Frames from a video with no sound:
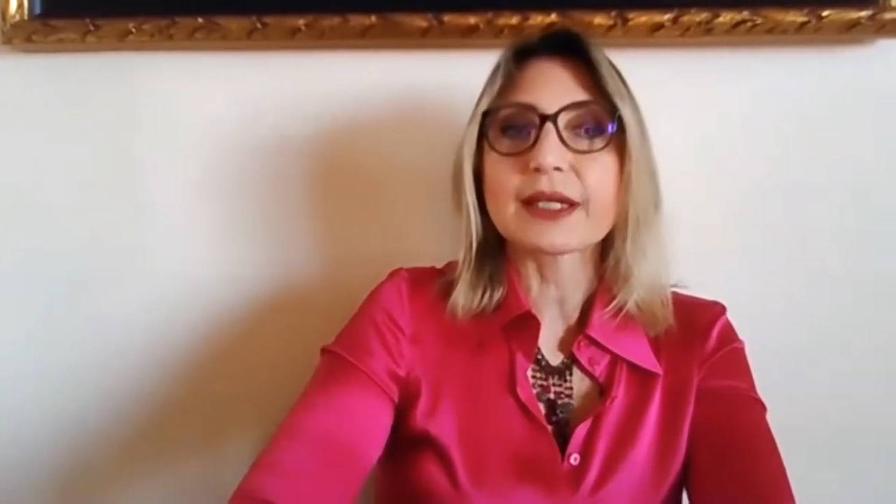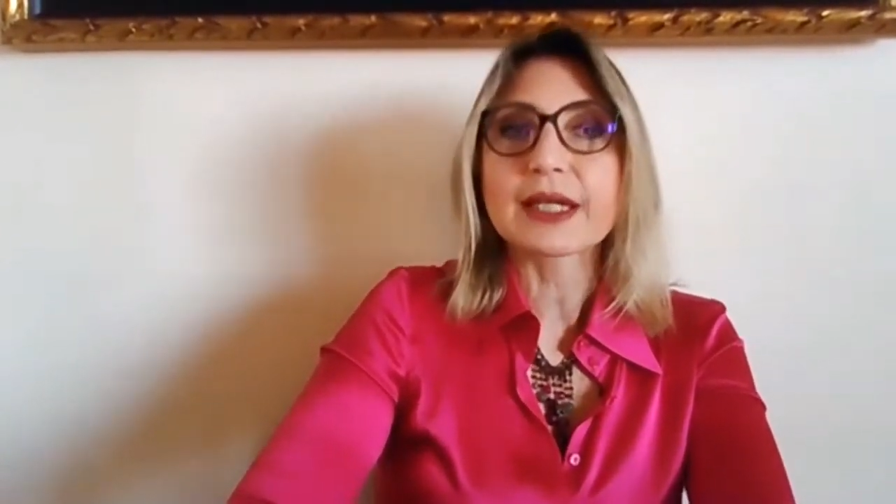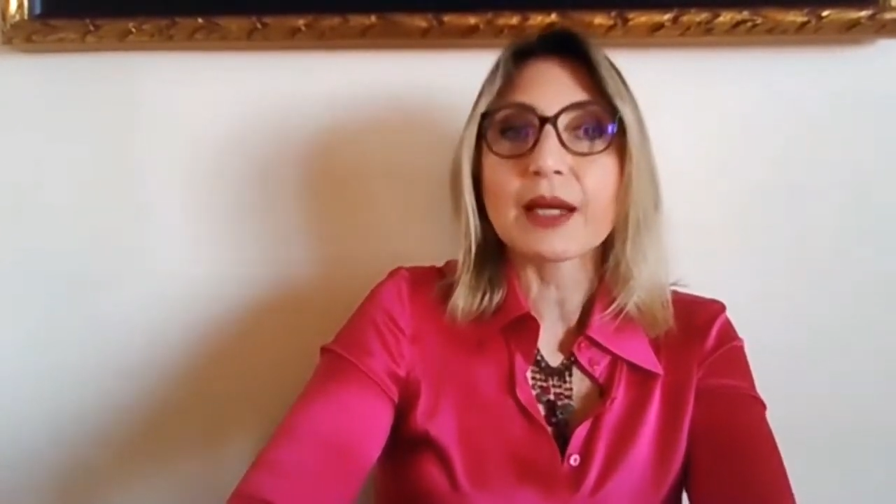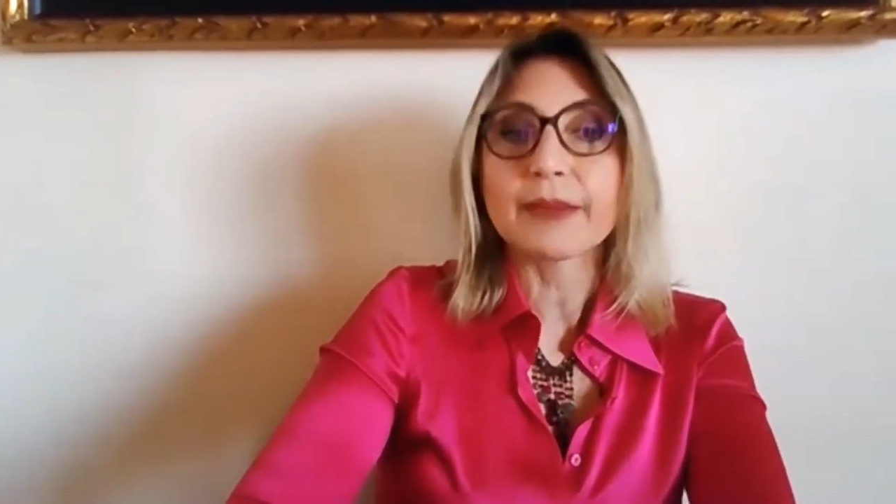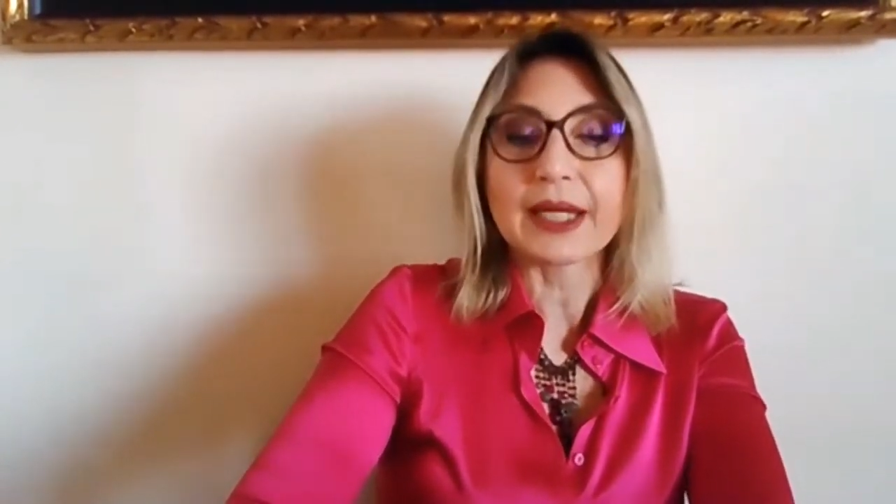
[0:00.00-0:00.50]

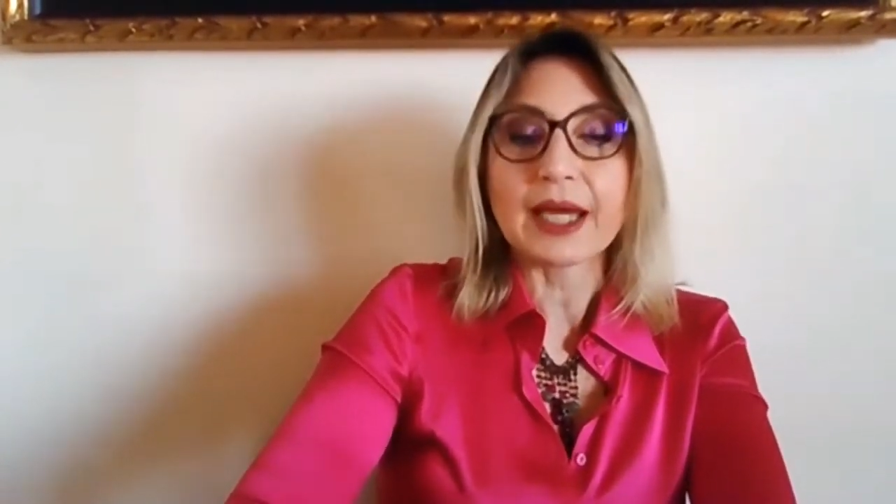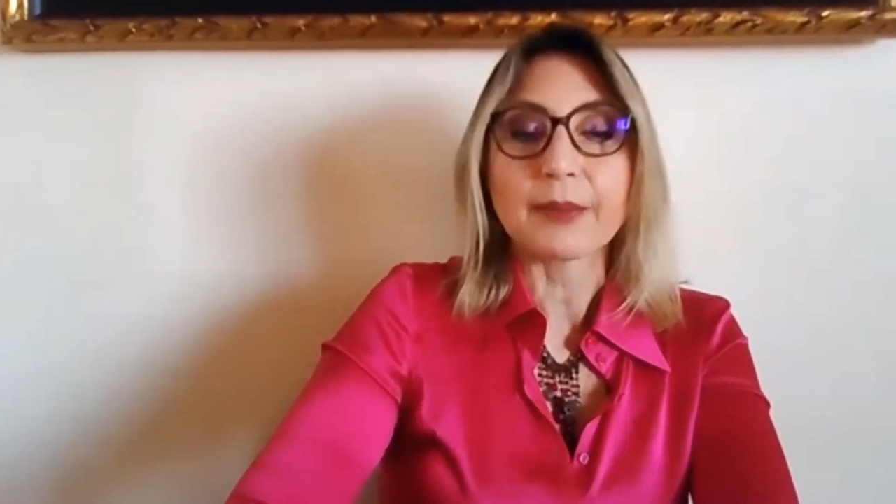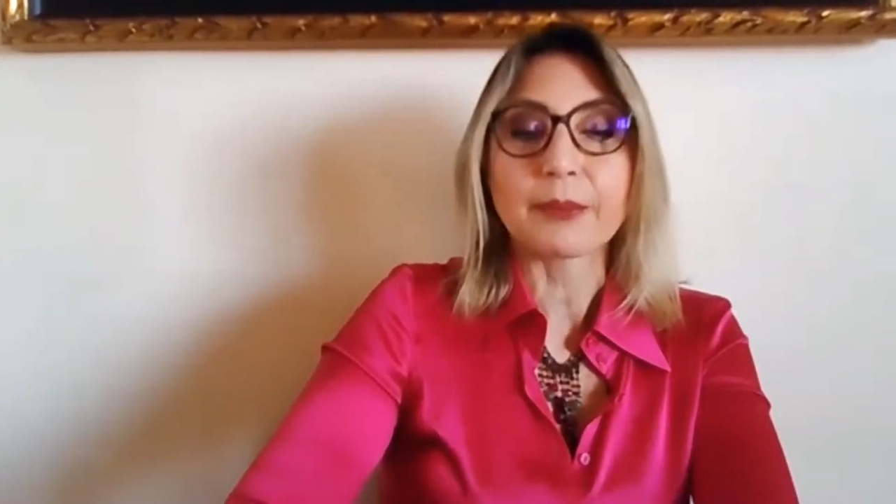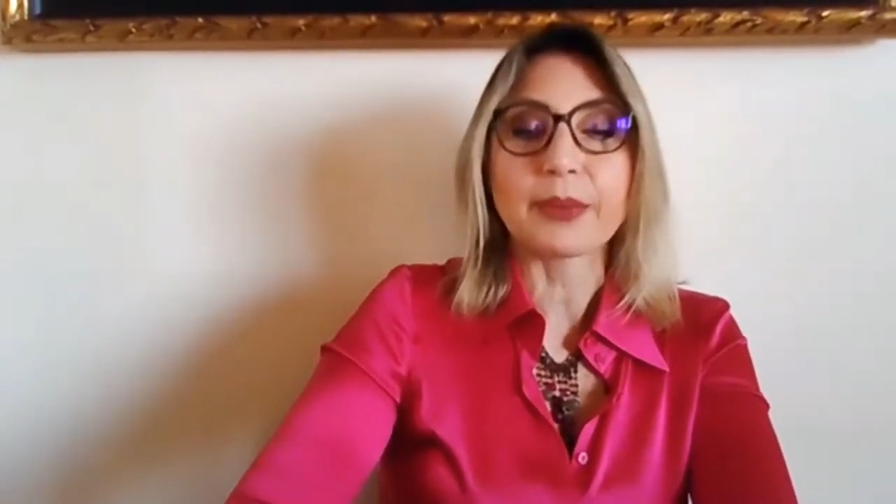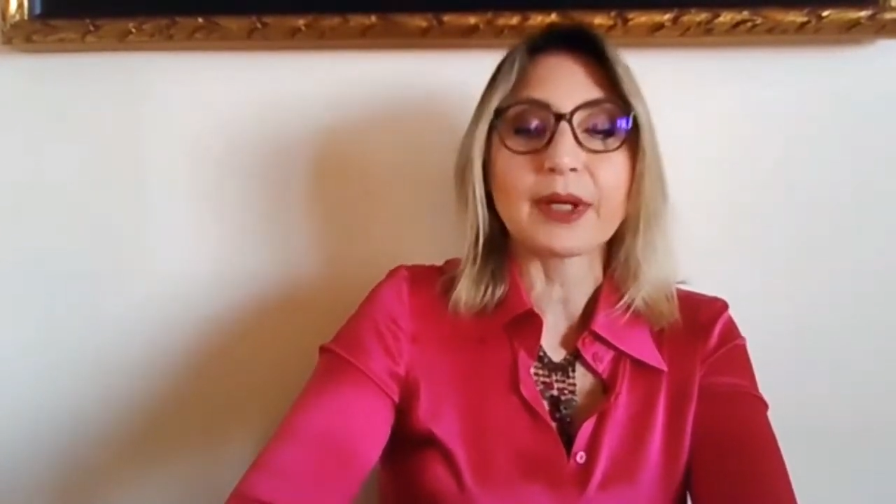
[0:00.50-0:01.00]
coming
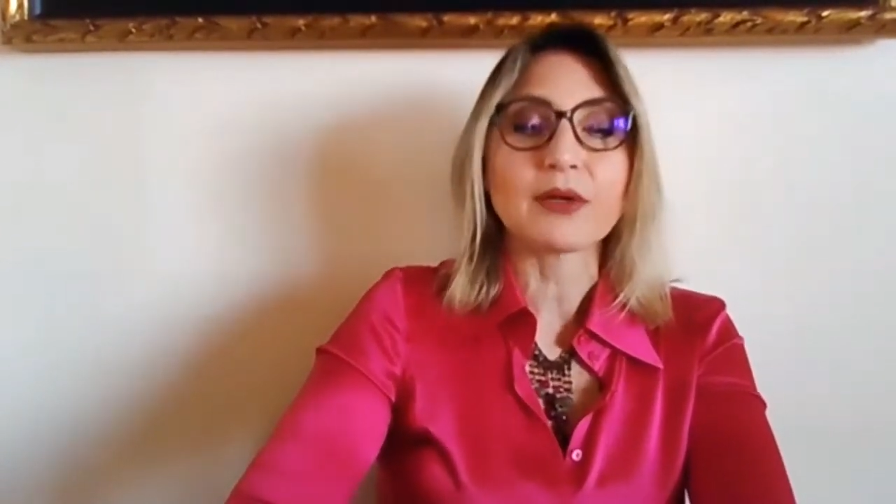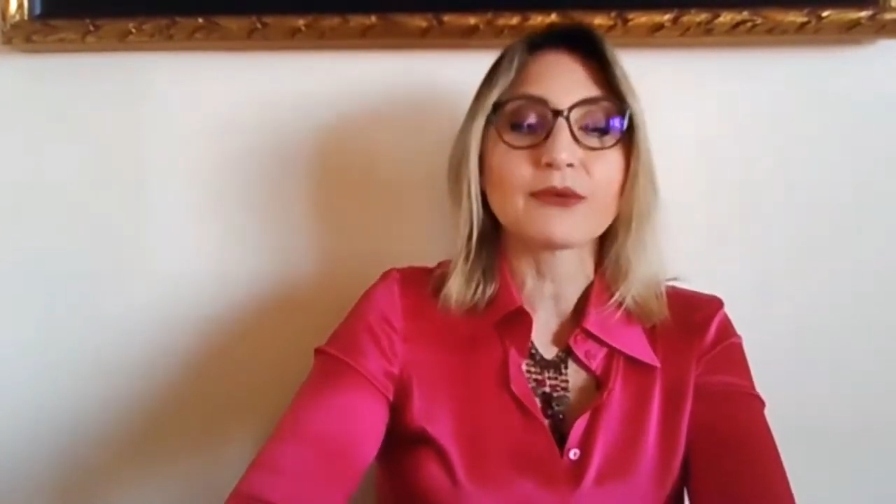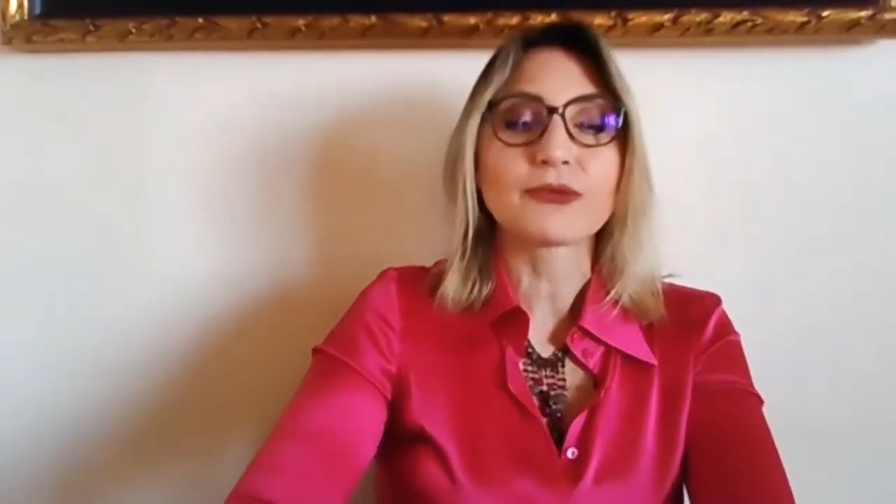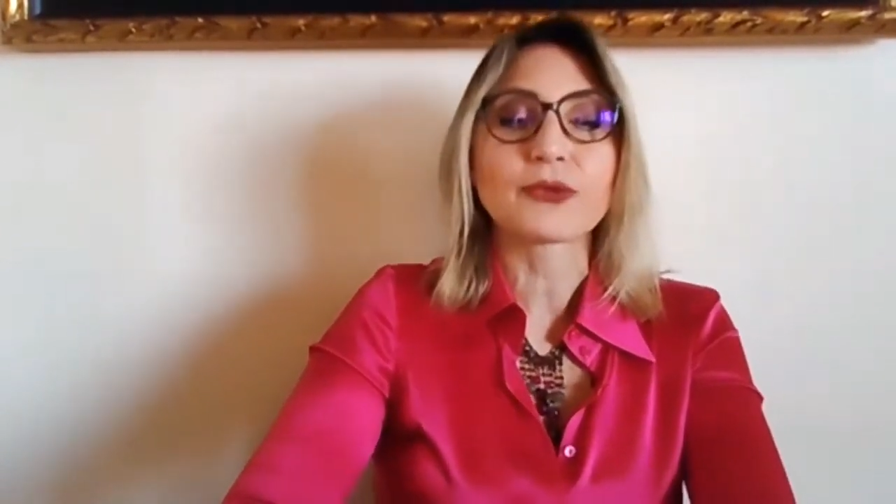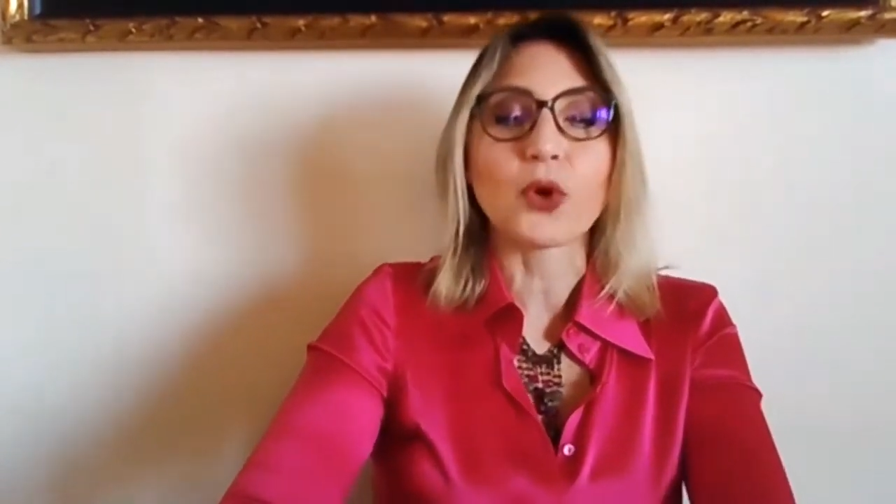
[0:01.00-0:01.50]
up
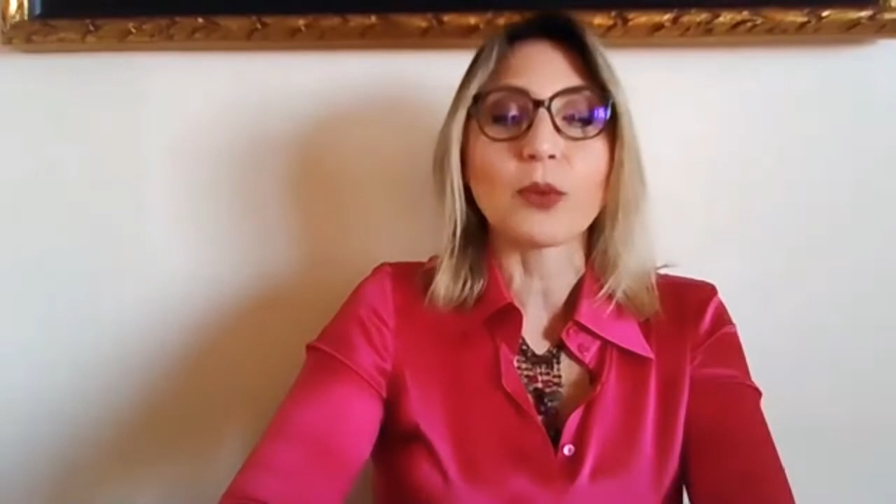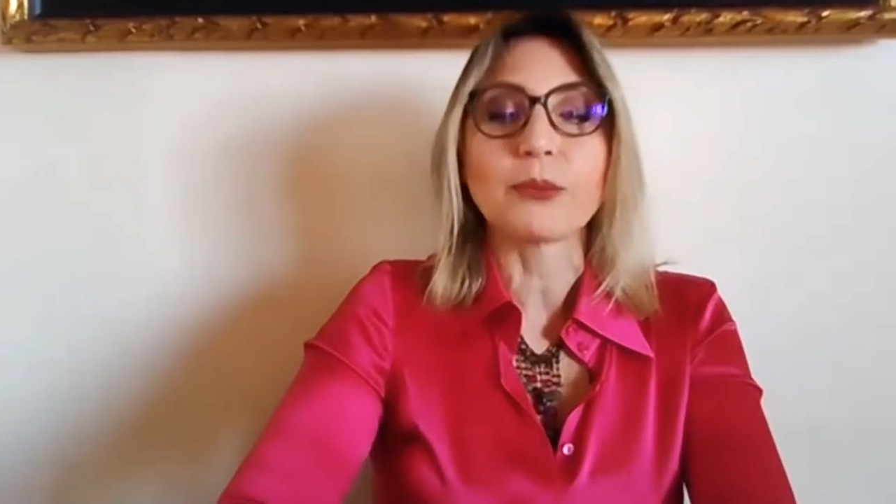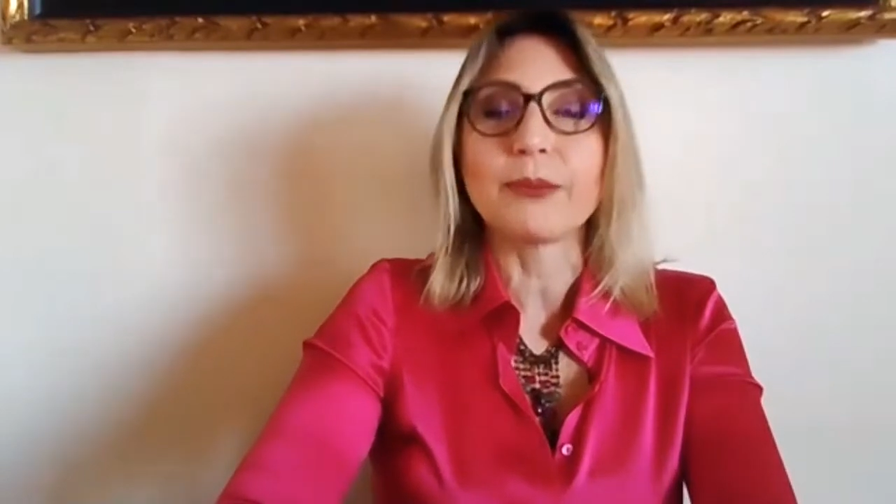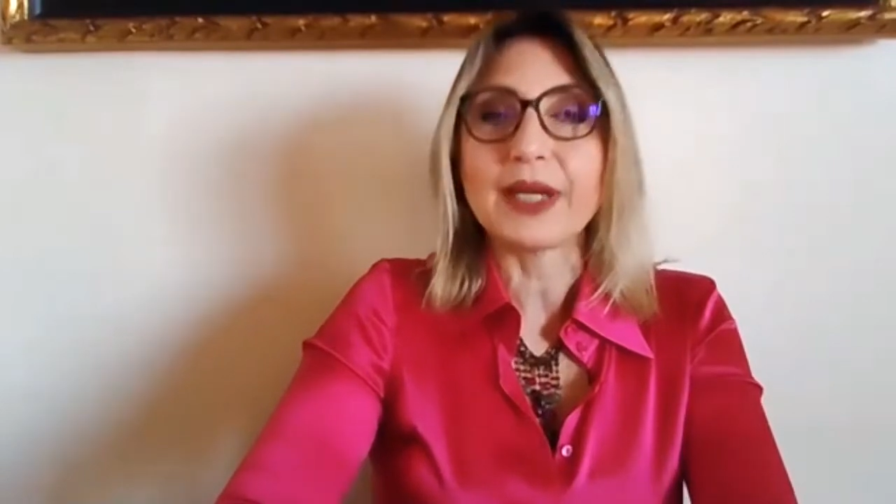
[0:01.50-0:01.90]
from